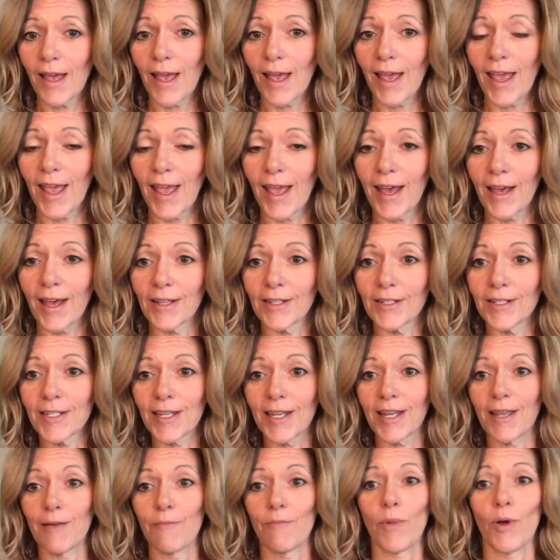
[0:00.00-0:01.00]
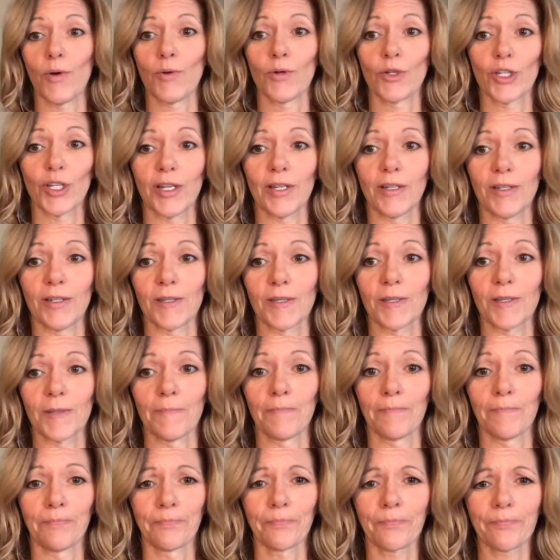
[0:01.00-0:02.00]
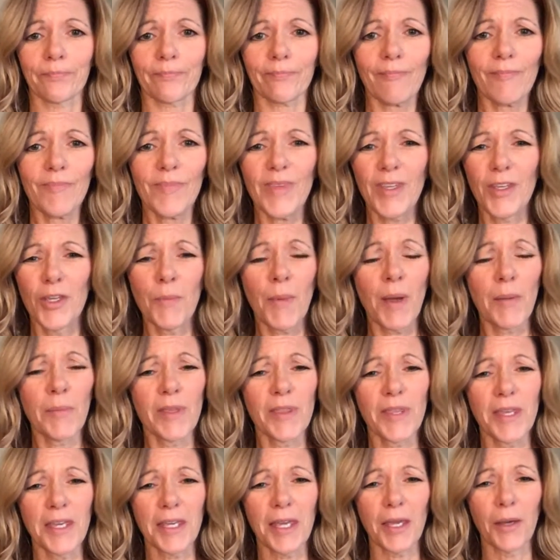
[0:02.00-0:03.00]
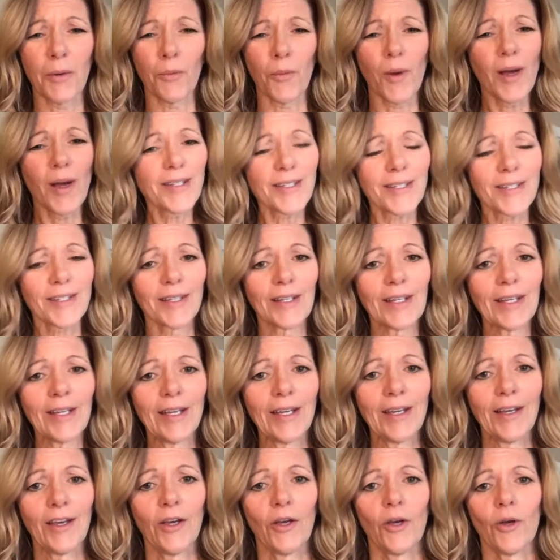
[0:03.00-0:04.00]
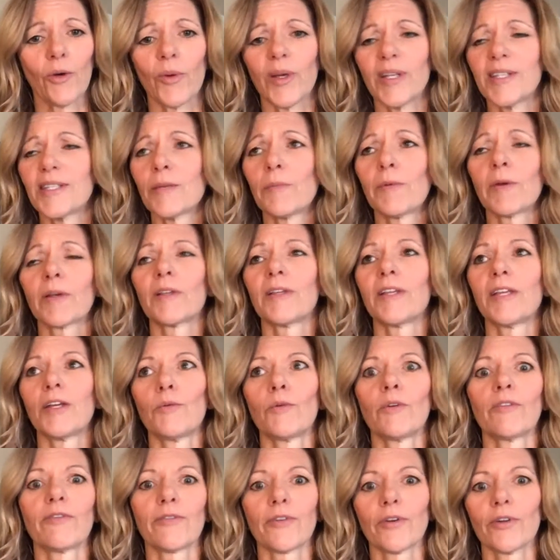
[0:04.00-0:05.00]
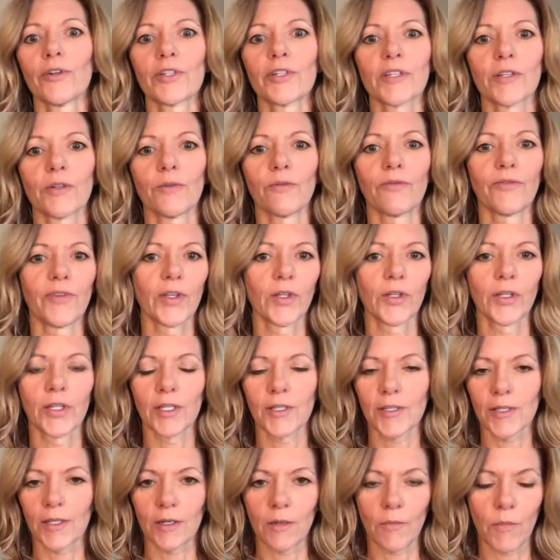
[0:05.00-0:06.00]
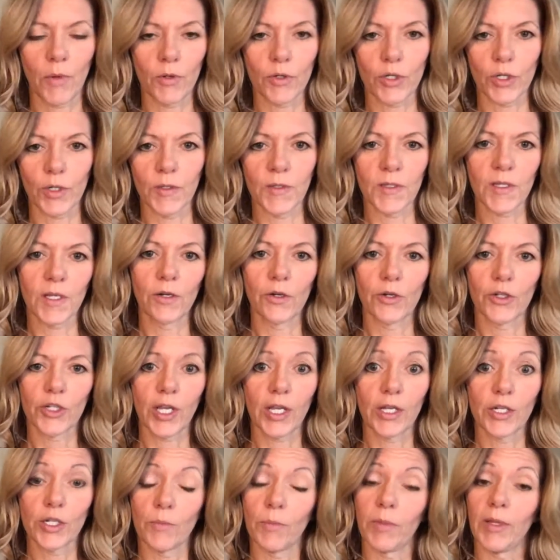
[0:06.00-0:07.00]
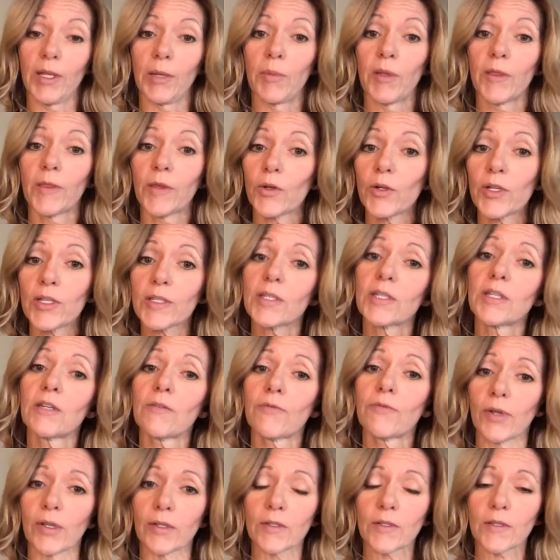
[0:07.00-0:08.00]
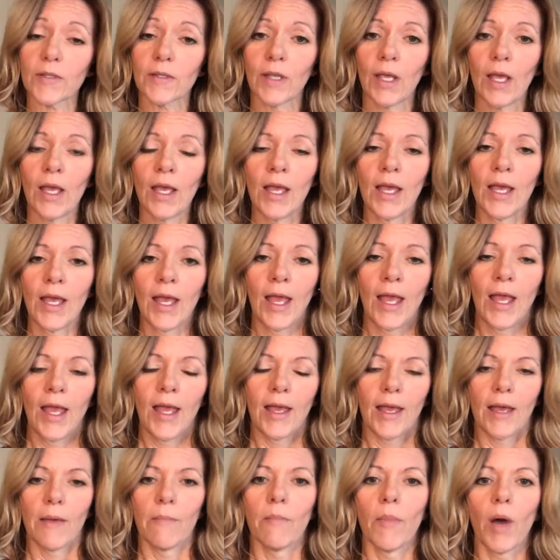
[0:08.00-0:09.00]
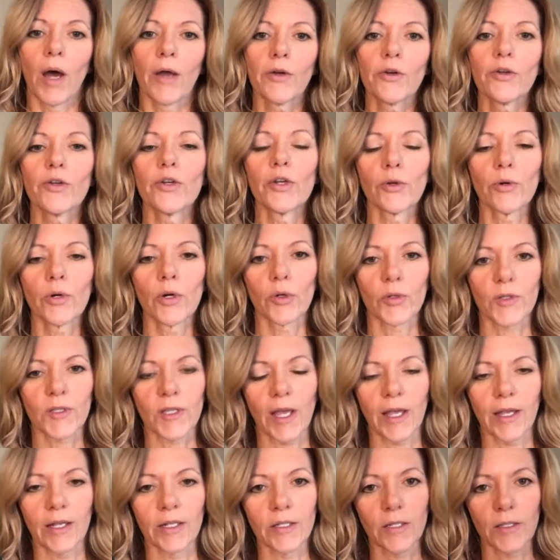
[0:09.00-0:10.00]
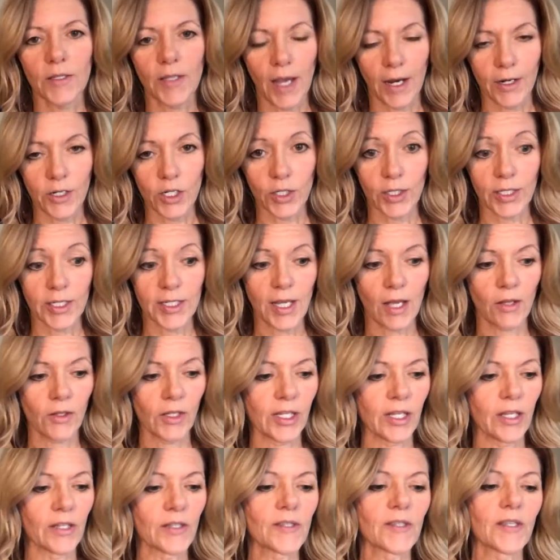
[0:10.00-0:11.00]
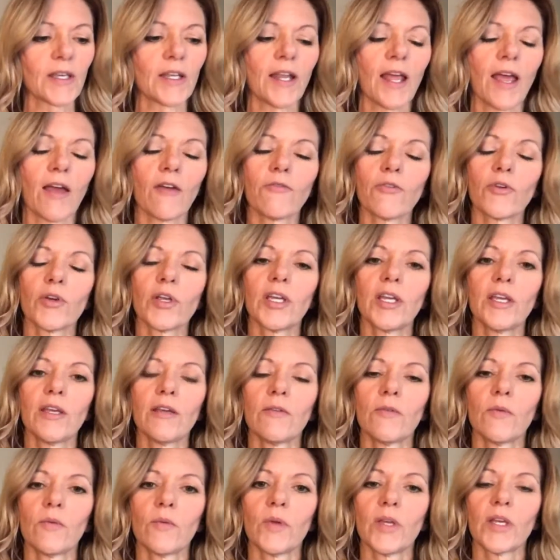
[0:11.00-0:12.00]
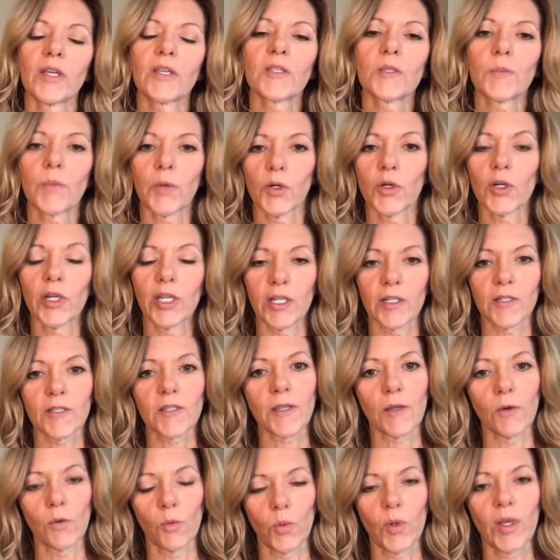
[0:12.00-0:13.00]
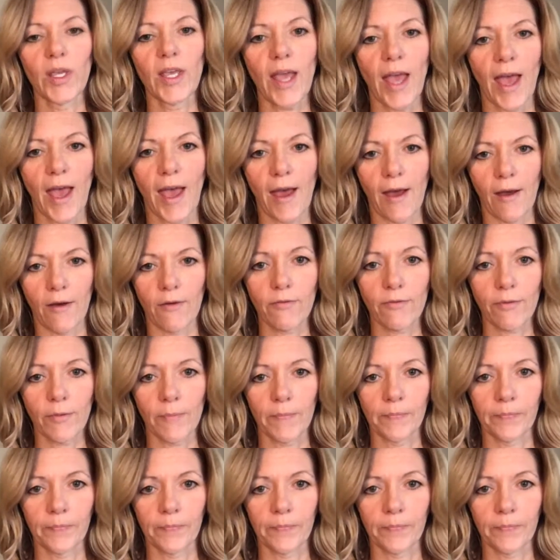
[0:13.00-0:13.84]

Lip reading: and emotions. You might be thinking, what? We typically refer to feelings and emotions interchangeably, but there is a difference. And modern neuroscience is actually telling us that every experience that we have